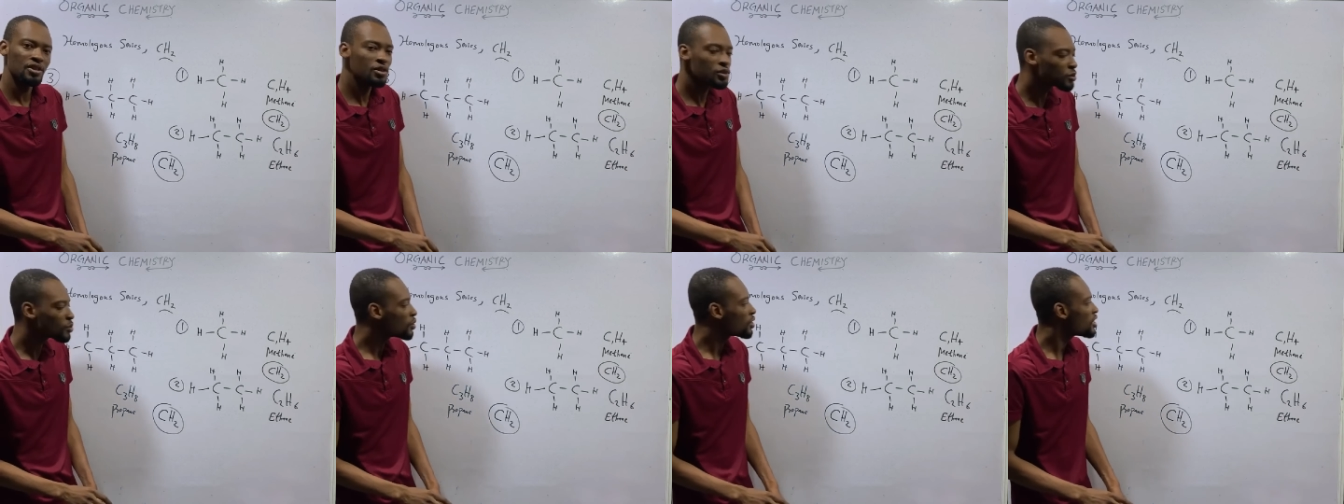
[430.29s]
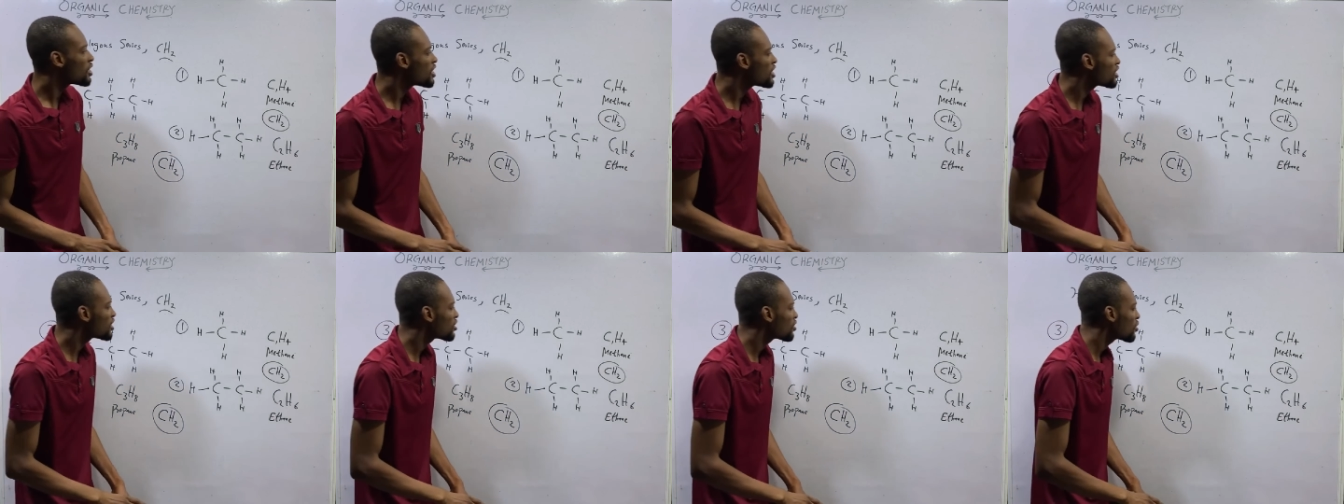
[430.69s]
So
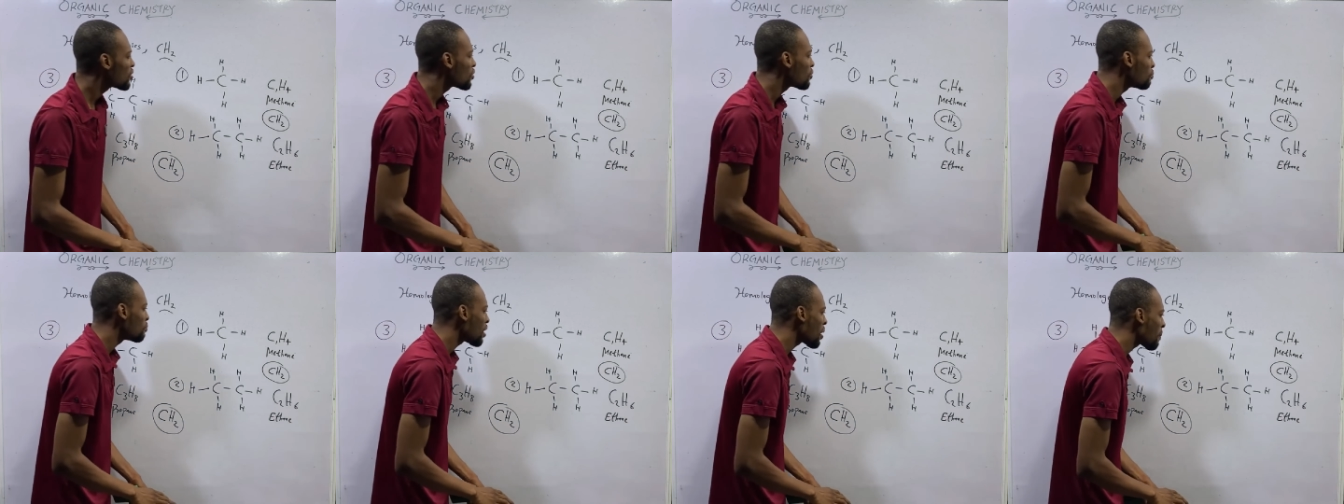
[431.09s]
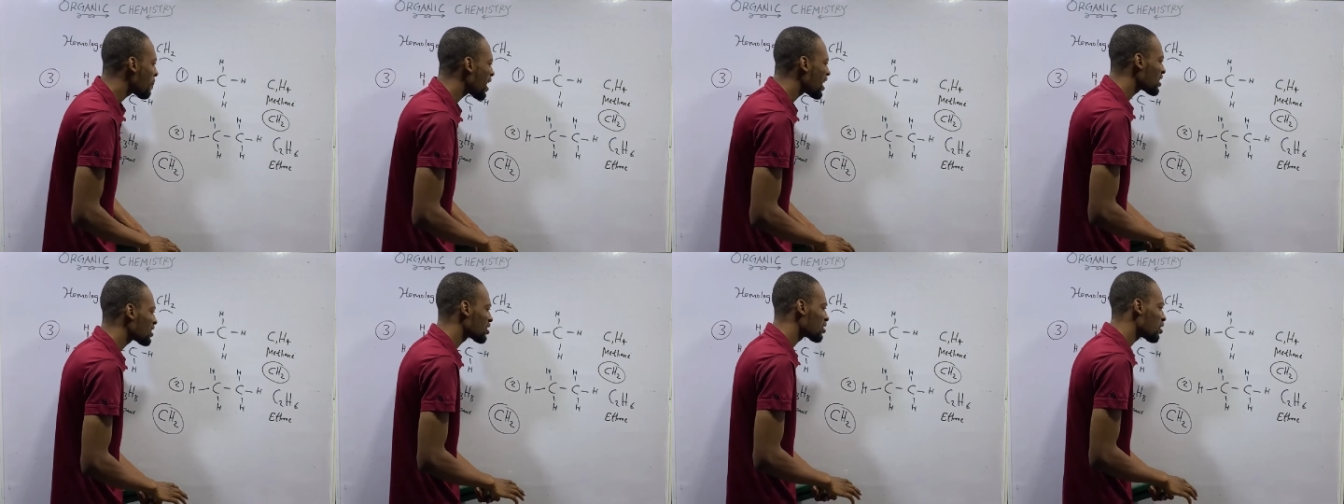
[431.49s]
each
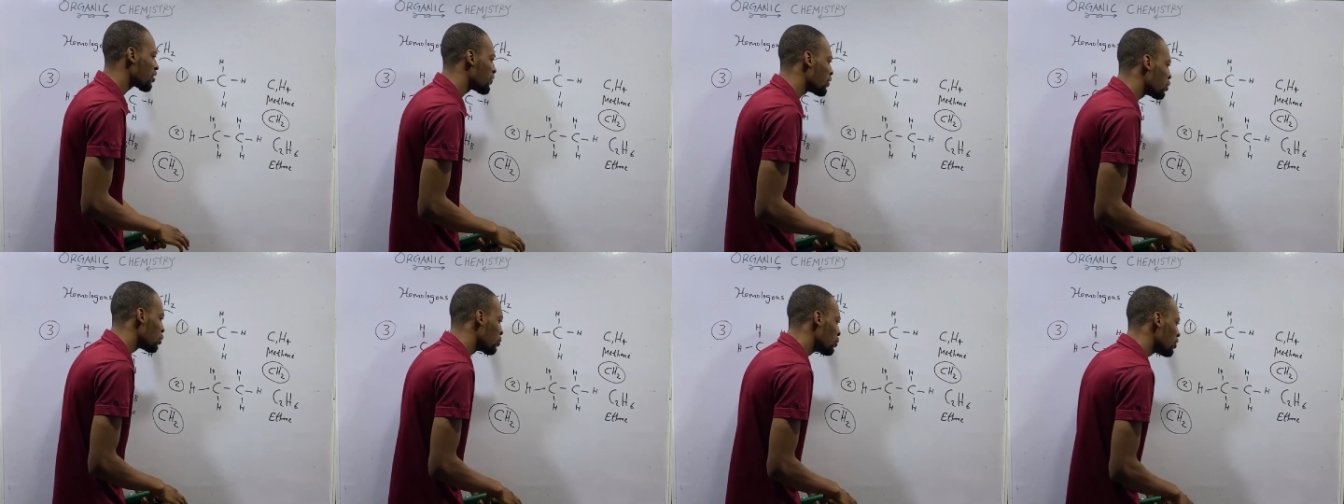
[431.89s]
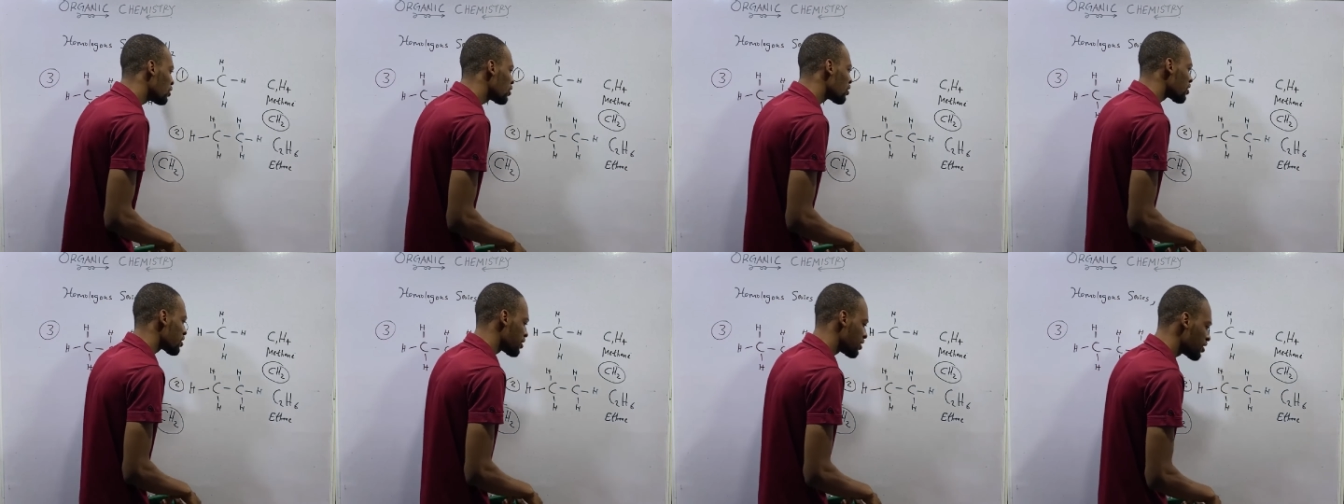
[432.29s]
member of the
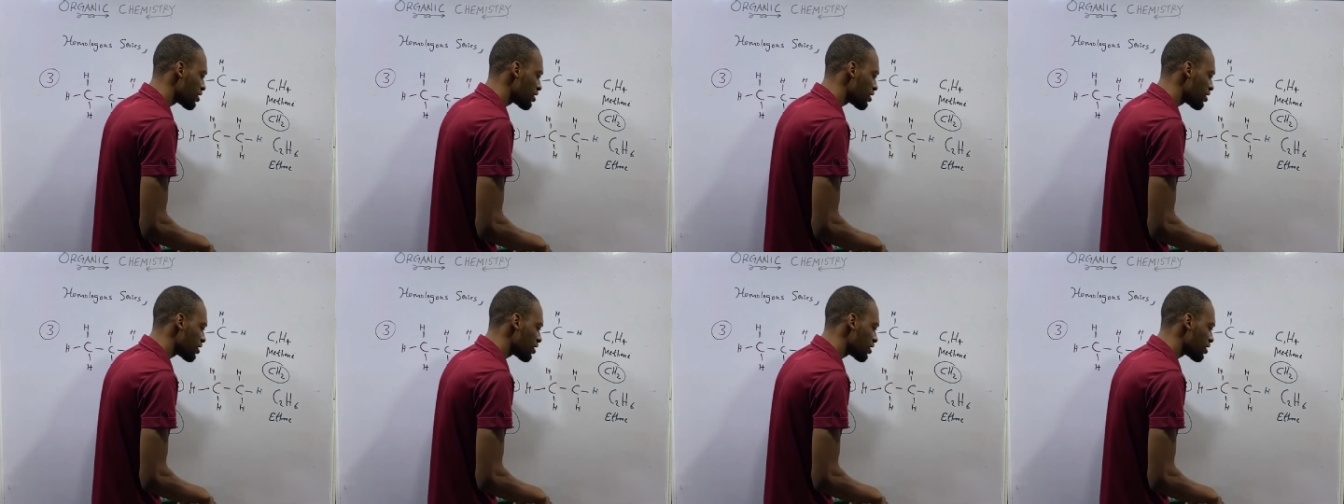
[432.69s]
homologous